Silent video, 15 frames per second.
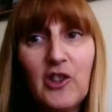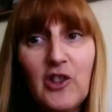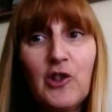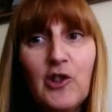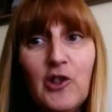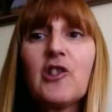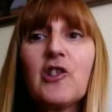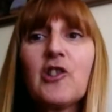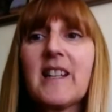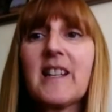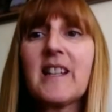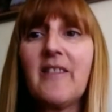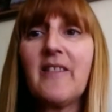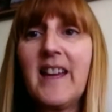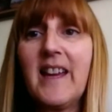you could
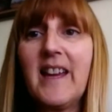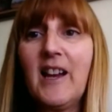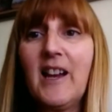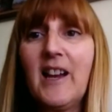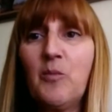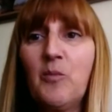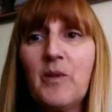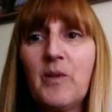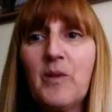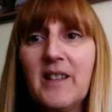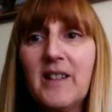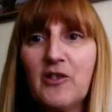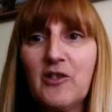just get on with